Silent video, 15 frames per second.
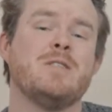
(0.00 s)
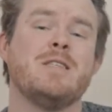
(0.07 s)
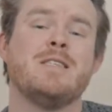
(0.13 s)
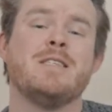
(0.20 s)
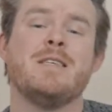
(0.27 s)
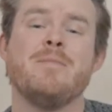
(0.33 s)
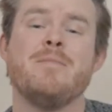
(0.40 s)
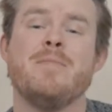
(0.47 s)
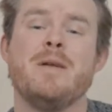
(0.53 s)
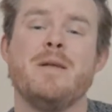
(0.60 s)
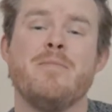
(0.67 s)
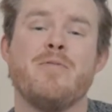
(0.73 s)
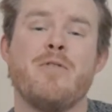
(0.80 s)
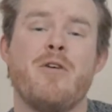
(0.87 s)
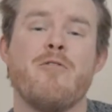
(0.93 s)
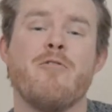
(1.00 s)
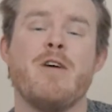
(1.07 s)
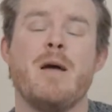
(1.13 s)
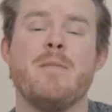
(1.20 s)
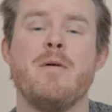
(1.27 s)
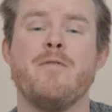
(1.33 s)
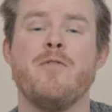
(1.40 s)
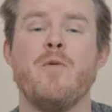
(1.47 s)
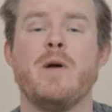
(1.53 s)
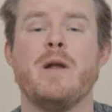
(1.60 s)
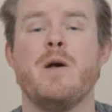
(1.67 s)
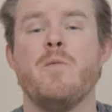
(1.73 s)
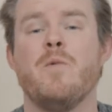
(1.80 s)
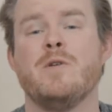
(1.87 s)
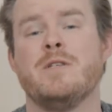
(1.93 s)
to simply program it for when
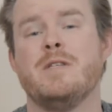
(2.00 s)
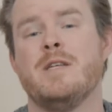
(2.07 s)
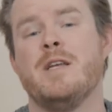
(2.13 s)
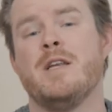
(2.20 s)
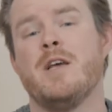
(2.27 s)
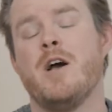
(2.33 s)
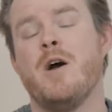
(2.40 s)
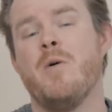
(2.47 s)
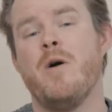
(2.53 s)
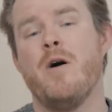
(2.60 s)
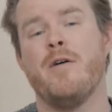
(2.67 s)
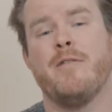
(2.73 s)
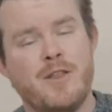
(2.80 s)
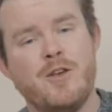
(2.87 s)
I wanted it to go off.